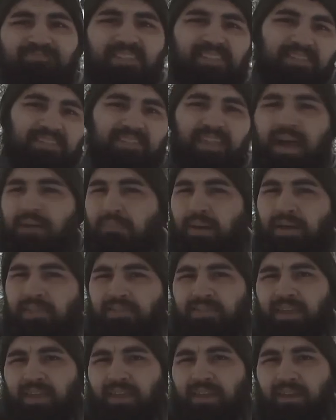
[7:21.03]
Just not my
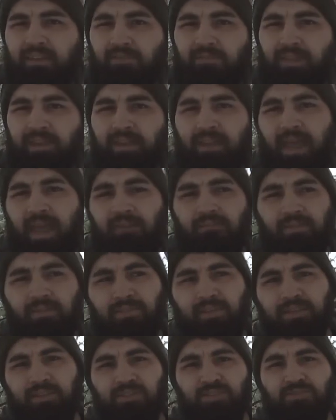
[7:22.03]
thing. I don't like
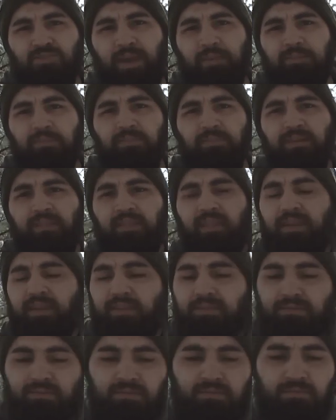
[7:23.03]
having things strapped to my
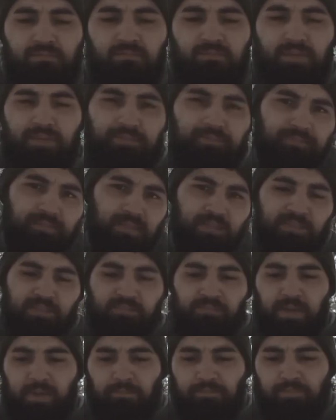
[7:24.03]
legs, but that's
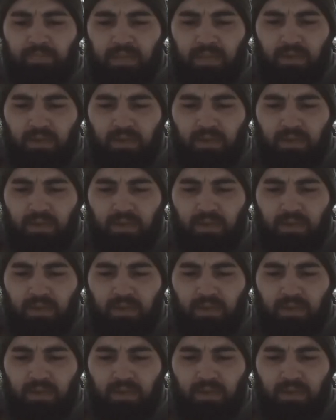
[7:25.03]
just me.